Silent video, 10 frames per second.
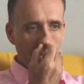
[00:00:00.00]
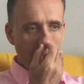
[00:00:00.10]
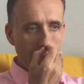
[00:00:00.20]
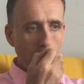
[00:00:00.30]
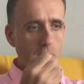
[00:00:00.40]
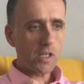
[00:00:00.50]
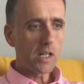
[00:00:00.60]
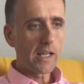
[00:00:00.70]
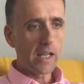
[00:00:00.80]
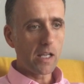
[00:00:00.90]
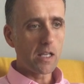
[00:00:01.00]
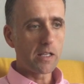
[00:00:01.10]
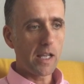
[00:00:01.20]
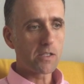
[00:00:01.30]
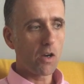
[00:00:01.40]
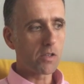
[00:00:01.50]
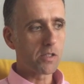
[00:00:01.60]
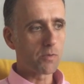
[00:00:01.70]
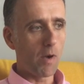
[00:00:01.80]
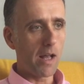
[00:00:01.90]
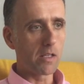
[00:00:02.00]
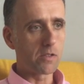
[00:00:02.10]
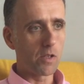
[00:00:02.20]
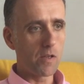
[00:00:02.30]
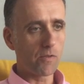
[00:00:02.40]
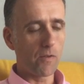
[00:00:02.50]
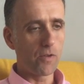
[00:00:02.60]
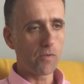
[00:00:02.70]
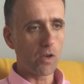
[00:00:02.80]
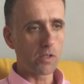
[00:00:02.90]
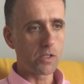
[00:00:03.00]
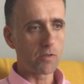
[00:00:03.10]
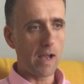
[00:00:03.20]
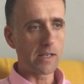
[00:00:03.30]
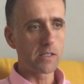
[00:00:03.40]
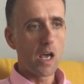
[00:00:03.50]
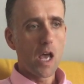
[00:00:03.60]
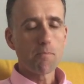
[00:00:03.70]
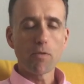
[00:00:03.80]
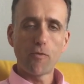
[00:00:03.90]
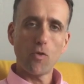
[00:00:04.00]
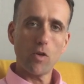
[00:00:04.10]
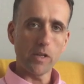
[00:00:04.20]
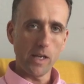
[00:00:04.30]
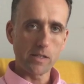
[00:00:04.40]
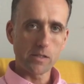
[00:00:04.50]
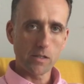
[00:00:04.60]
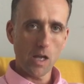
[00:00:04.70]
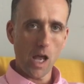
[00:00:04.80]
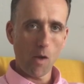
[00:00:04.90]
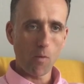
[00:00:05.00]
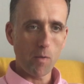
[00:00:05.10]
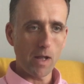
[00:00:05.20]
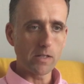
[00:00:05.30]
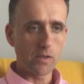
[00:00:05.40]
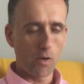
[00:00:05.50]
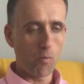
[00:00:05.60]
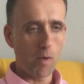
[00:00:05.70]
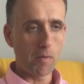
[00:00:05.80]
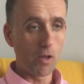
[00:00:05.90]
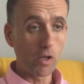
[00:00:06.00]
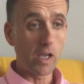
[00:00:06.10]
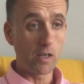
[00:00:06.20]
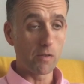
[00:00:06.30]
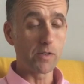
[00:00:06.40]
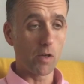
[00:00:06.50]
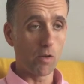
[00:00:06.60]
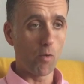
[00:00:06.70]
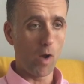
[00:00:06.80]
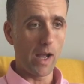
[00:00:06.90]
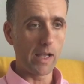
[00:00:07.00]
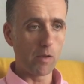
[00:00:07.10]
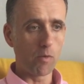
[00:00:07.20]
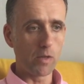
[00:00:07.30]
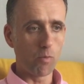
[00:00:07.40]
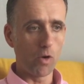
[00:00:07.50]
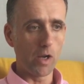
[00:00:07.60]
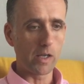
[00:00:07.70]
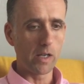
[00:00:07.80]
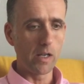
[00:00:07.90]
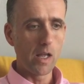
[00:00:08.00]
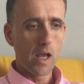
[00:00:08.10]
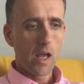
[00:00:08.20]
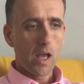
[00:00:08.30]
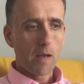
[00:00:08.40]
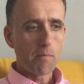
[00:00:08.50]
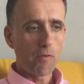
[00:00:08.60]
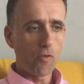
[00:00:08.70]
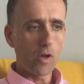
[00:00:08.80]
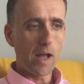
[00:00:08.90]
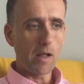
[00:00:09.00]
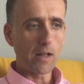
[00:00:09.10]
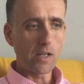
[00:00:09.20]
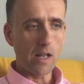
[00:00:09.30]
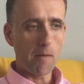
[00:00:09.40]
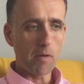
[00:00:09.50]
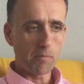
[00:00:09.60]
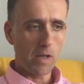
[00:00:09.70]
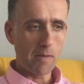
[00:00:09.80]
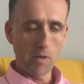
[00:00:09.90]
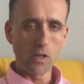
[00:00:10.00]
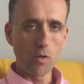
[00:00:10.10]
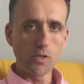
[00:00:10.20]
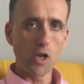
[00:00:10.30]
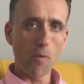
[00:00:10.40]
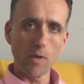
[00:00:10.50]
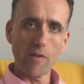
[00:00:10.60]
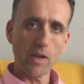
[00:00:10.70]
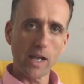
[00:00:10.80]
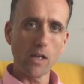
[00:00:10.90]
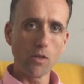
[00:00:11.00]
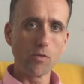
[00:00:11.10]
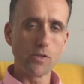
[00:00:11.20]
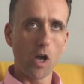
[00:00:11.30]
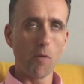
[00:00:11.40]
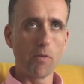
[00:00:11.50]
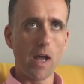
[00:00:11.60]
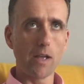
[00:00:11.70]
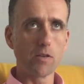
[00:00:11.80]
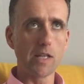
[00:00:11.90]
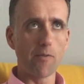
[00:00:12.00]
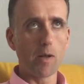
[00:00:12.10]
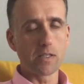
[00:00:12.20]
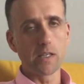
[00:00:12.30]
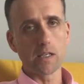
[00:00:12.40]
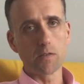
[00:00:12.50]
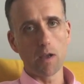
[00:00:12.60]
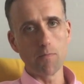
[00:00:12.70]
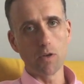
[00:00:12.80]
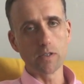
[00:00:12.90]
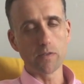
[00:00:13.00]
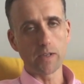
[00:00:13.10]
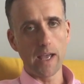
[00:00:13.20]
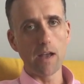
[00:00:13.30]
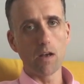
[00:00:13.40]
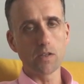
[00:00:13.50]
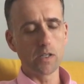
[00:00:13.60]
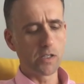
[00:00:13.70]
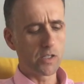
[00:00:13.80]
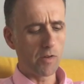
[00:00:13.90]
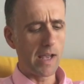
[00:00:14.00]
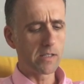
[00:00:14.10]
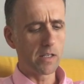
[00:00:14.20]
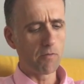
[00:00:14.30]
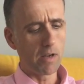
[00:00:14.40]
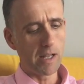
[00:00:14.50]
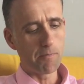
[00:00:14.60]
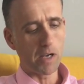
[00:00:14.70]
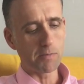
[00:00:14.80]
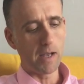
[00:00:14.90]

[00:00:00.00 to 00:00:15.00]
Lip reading: emotionally, you detox as well. So if you've got stress, before this, we were lucky enough to go to Hawaii with work, and before I had my new job. Whenever I get a new job, I usually have about 6 to 8 months of chaos and stress, and it really impacts